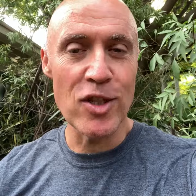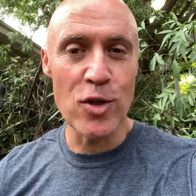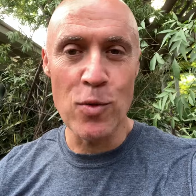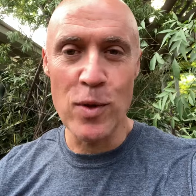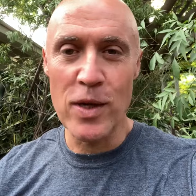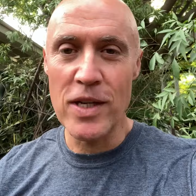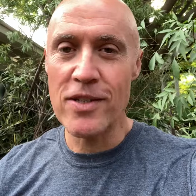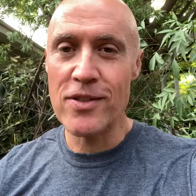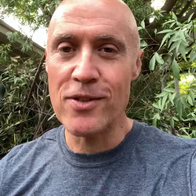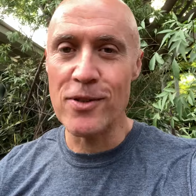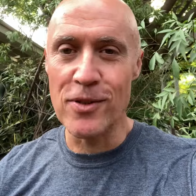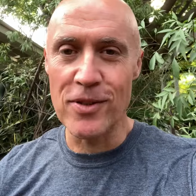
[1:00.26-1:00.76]
you
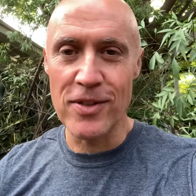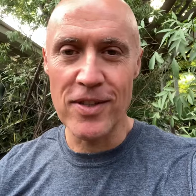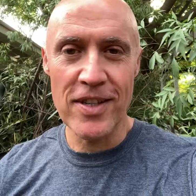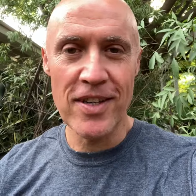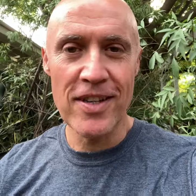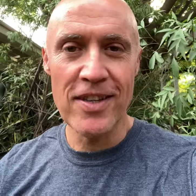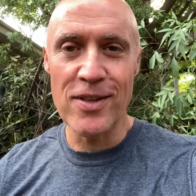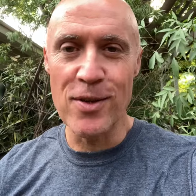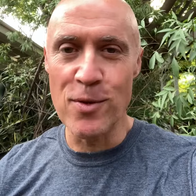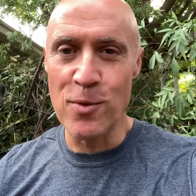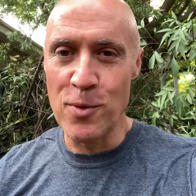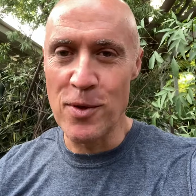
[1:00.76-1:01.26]
wish to see
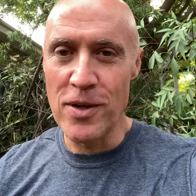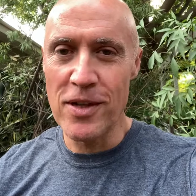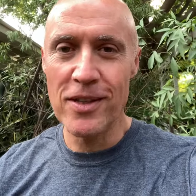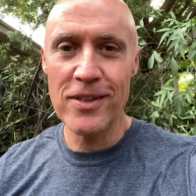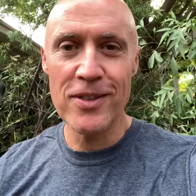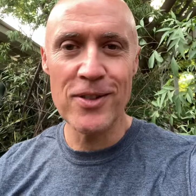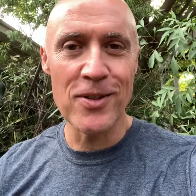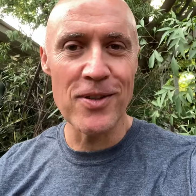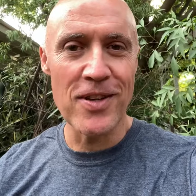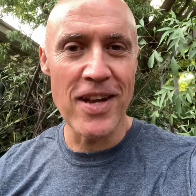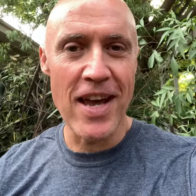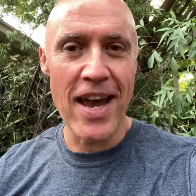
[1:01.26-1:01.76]
in the world
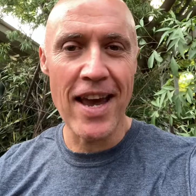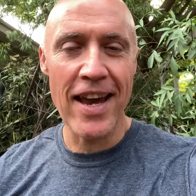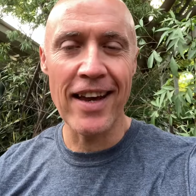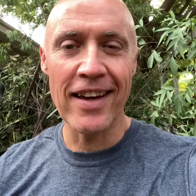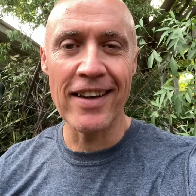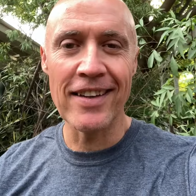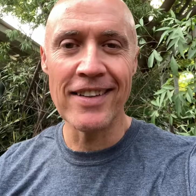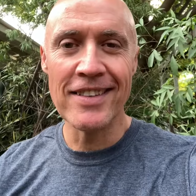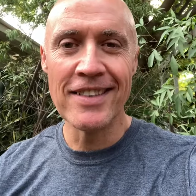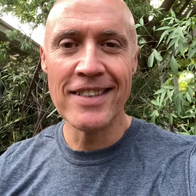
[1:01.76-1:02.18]
today.